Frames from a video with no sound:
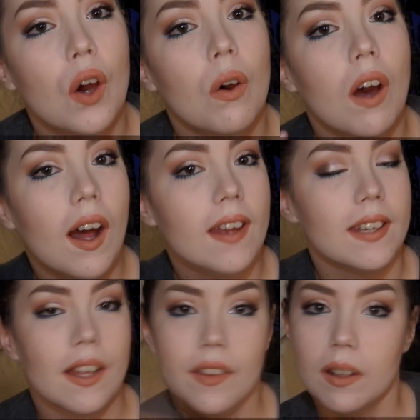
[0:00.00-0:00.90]
So
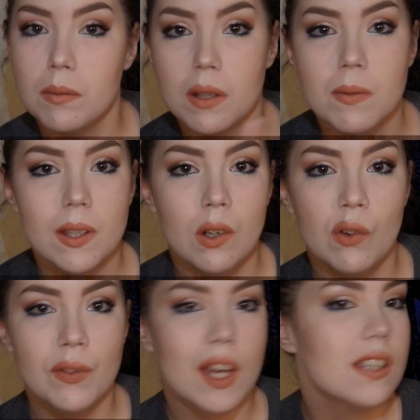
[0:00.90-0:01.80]
now that I'm done with the whole
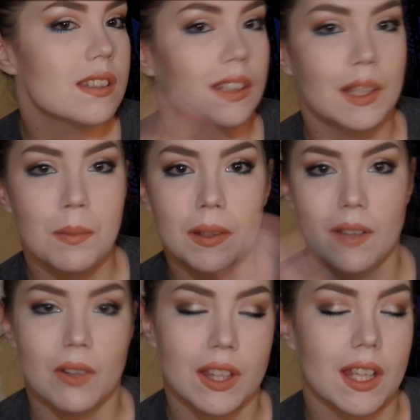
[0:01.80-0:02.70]
face, the lips,
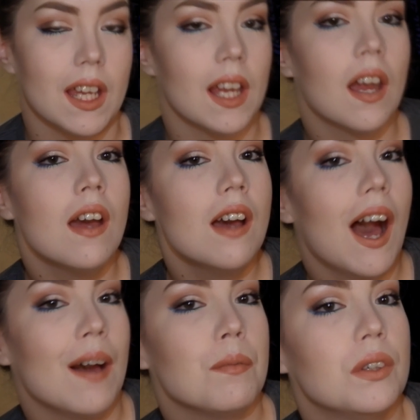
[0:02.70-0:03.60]
everything,
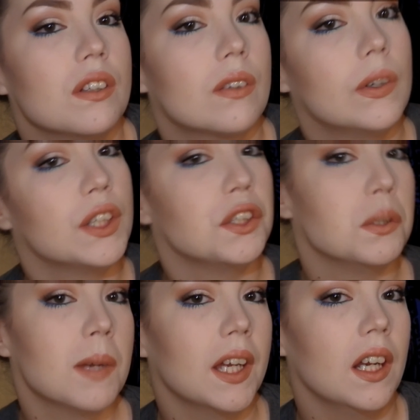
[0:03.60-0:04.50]
I'm just going to do my
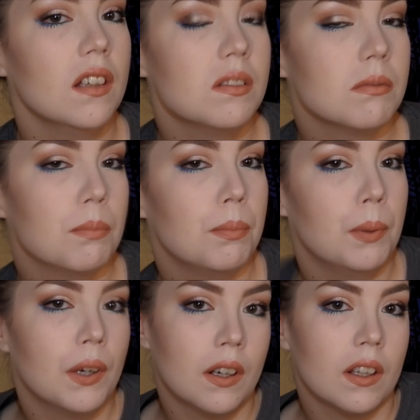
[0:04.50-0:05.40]
hair, put
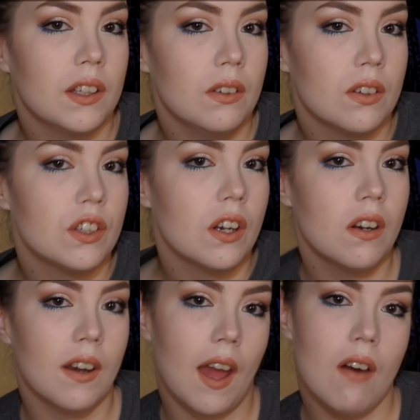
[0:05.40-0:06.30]
on a cuter shirt
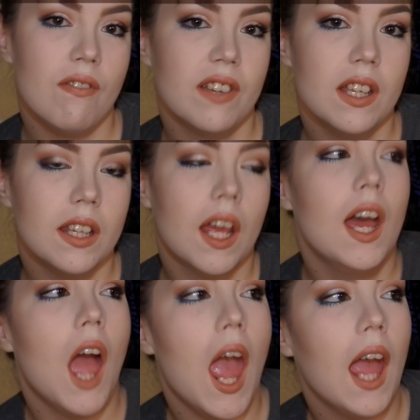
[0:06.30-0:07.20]
and outfit,
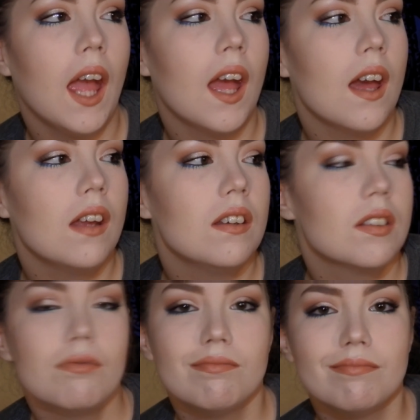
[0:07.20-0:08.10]
and
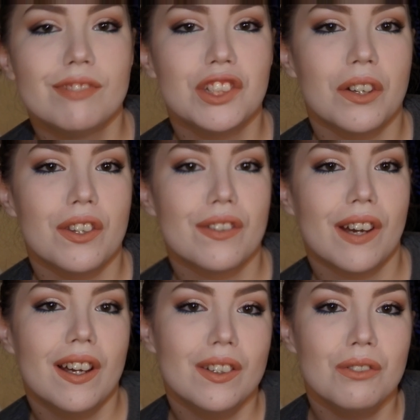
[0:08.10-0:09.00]
show you the
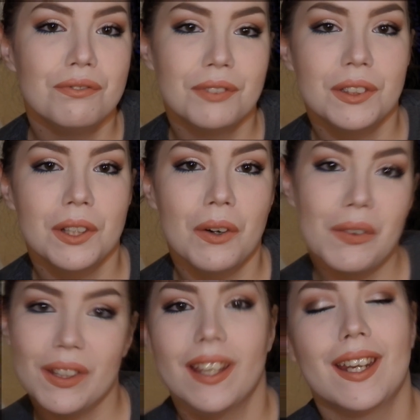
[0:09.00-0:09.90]
final result.
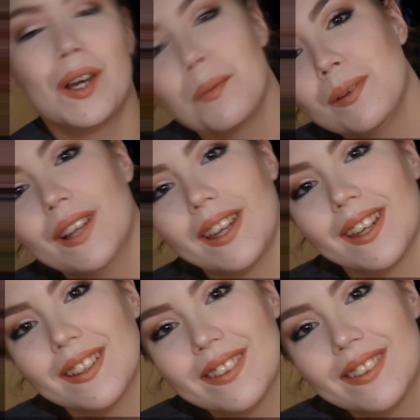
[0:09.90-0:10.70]
And I hope you like it.